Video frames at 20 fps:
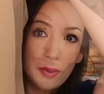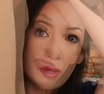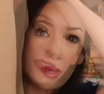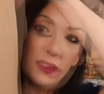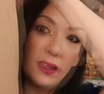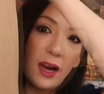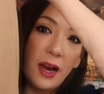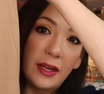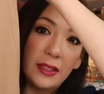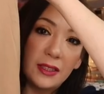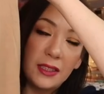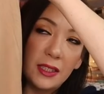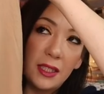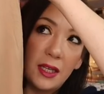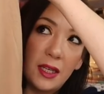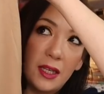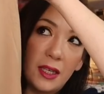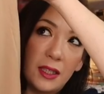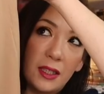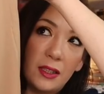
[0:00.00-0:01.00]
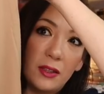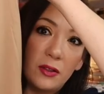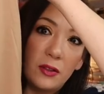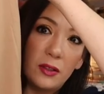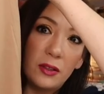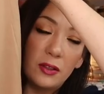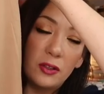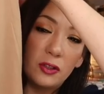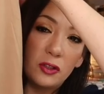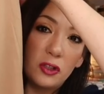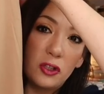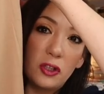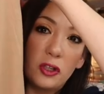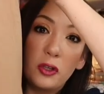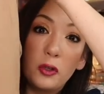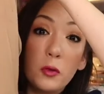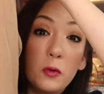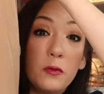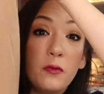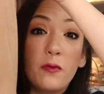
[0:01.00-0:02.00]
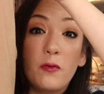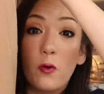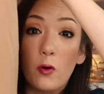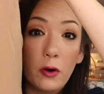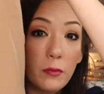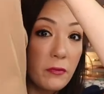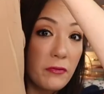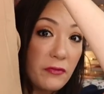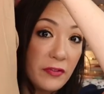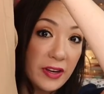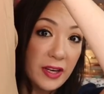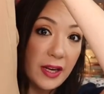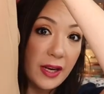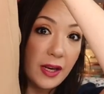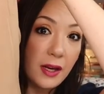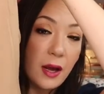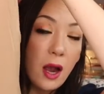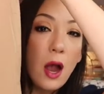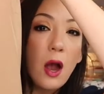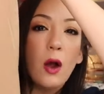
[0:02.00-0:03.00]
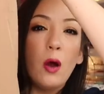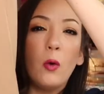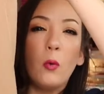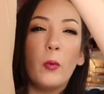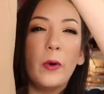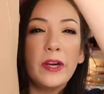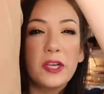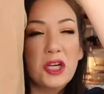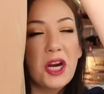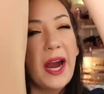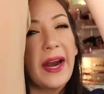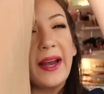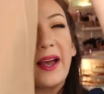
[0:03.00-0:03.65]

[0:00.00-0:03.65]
It's not uh, too form-fitting, which I